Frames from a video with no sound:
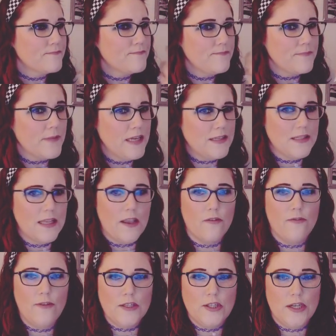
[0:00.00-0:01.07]
it's like a
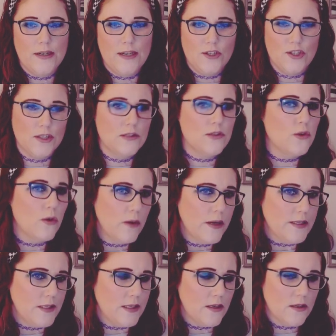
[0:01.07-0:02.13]
fidget. It's just
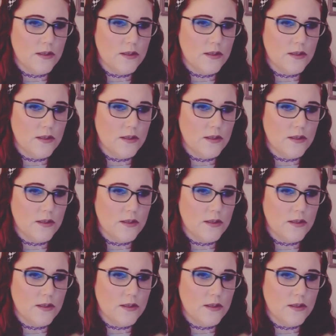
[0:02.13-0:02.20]
noisier.